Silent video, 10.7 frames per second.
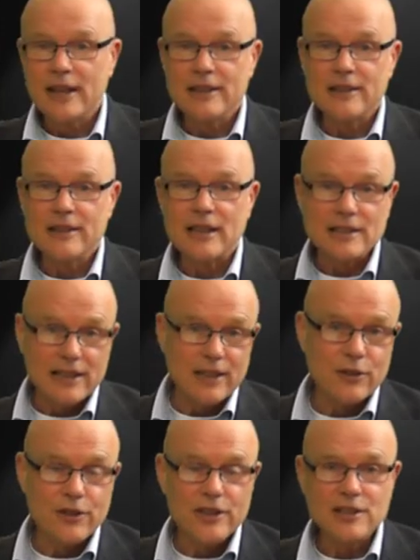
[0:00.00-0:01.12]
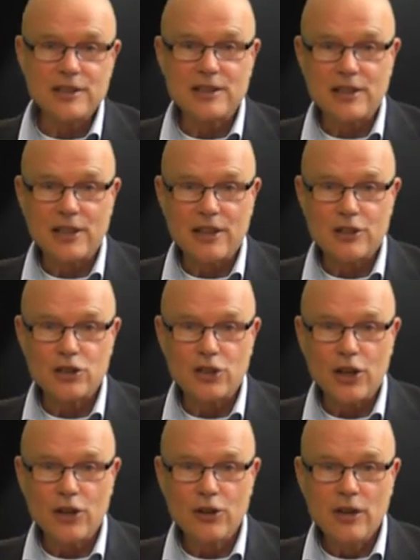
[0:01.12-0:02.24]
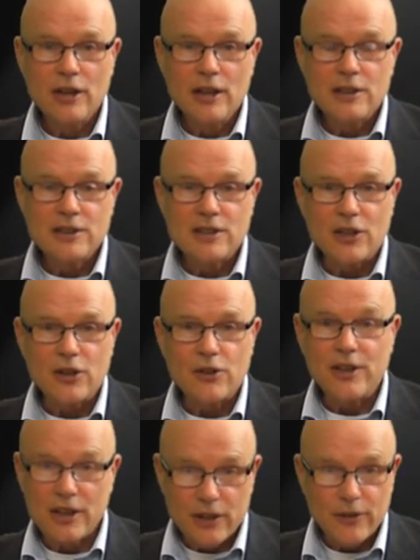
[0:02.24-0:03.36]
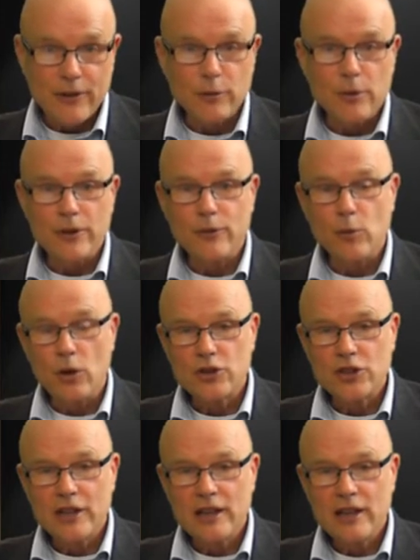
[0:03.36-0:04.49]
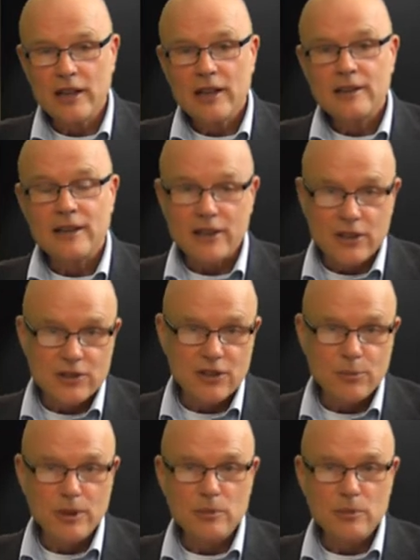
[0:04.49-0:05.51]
And that's the end of this show. So thank you, everybody, for watching. Thank you to the